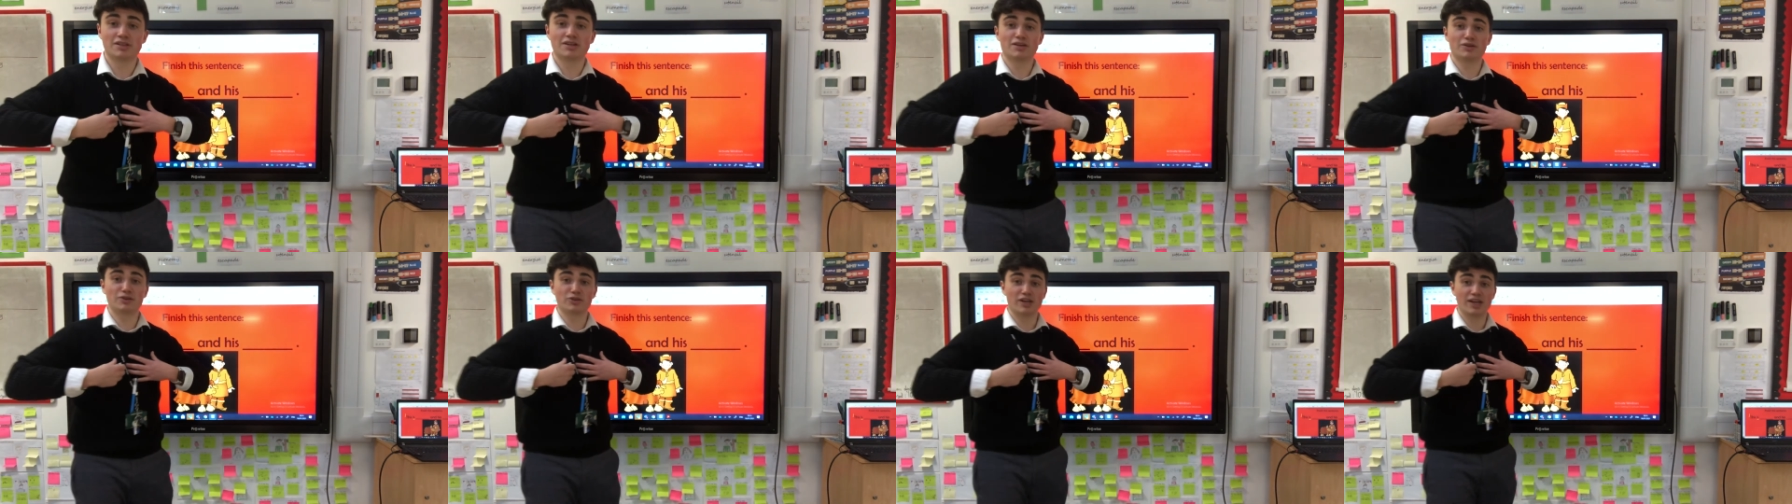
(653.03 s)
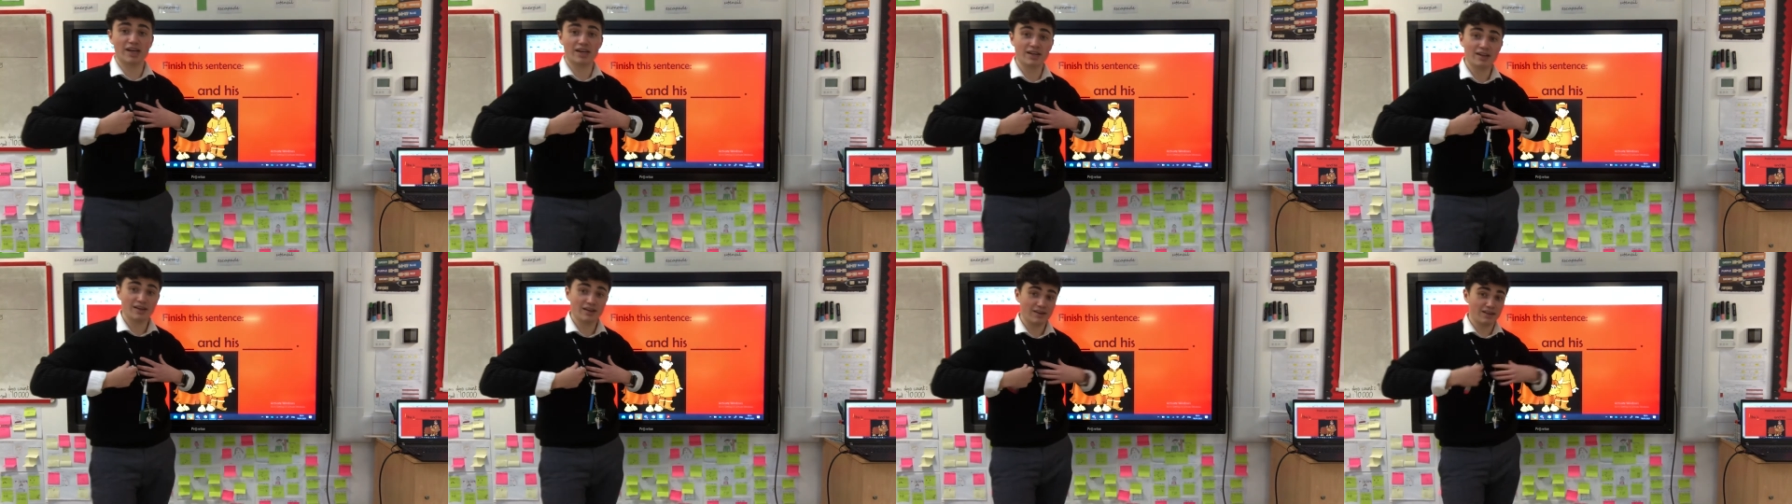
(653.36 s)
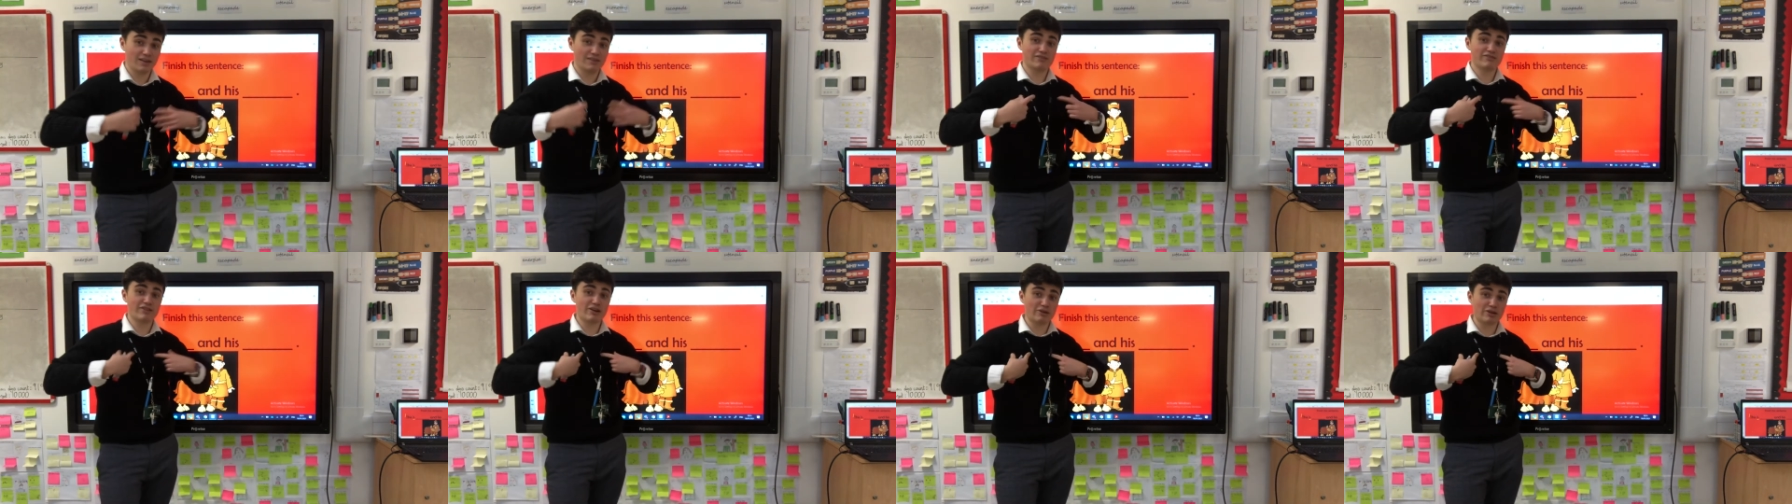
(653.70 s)
okay?
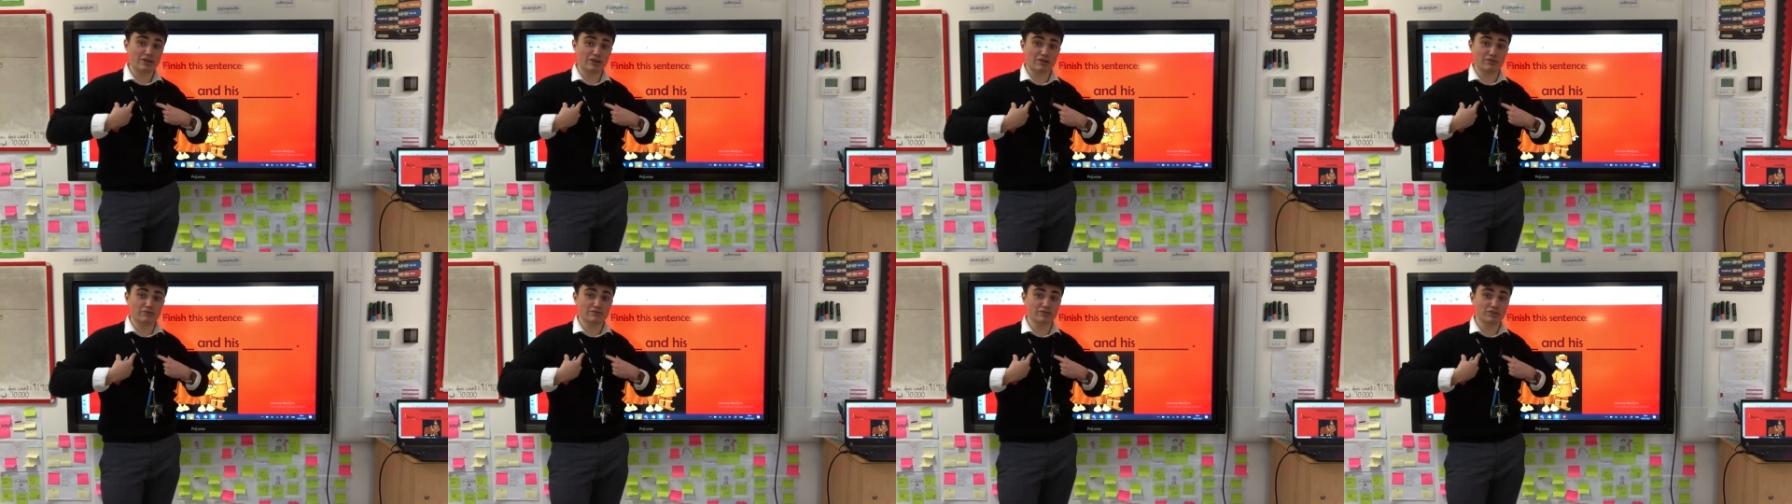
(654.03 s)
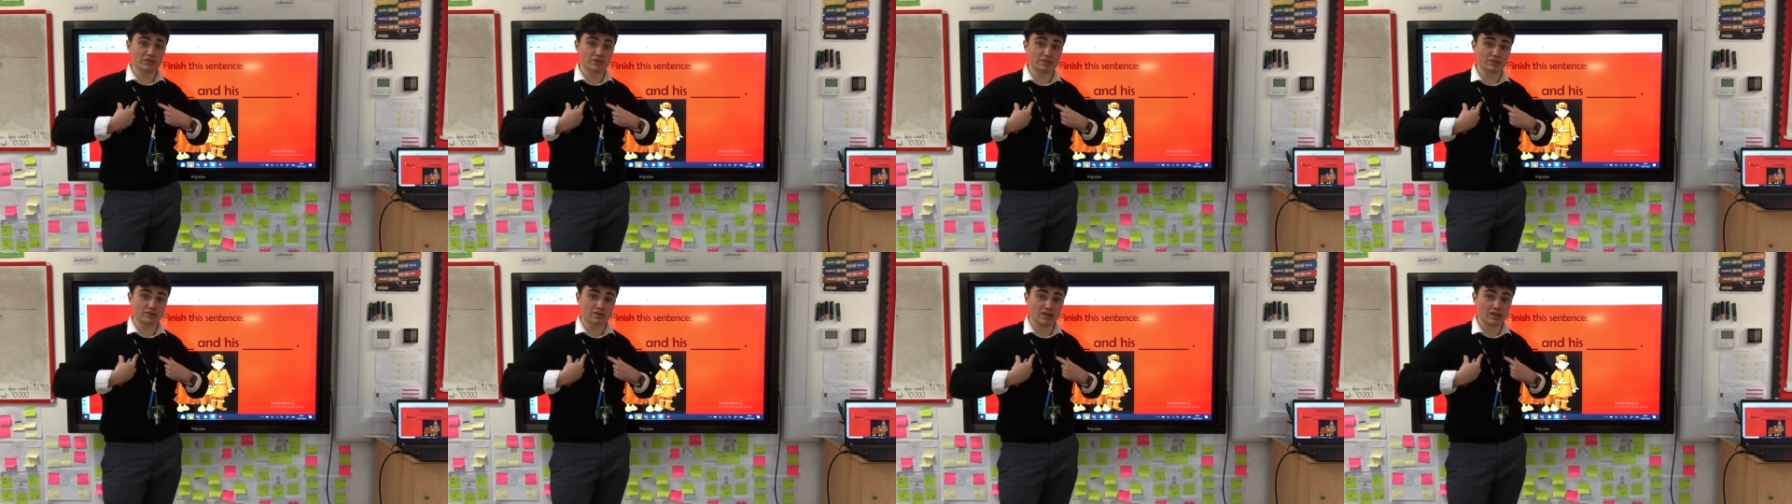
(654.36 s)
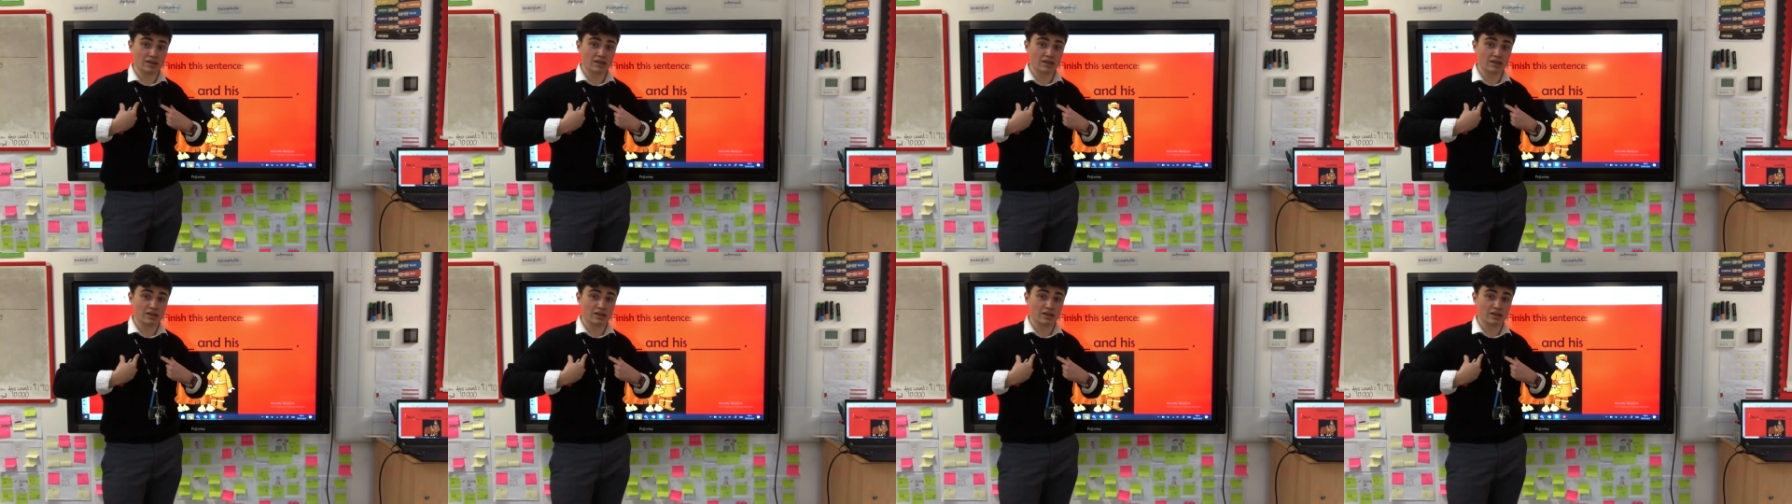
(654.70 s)
Very confused.